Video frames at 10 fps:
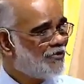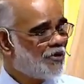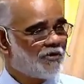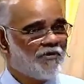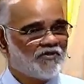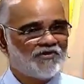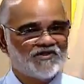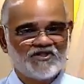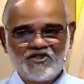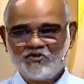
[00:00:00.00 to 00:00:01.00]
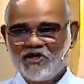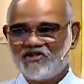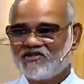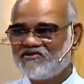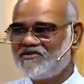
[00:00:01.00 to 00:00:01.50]
What about the
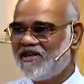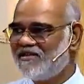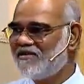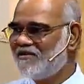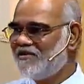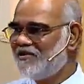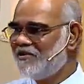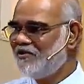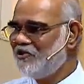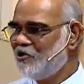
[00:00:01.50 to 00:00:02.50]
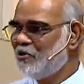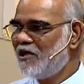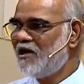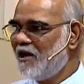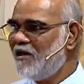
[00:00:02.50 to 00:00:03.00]
situations that you
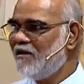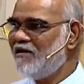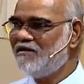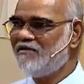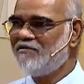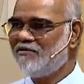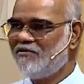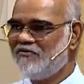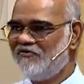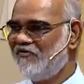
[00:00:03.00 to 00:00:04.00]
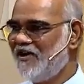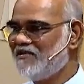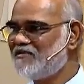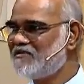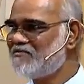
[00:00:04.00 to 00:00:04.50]
and I
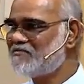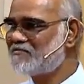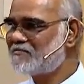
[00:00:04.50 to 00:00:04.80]
face?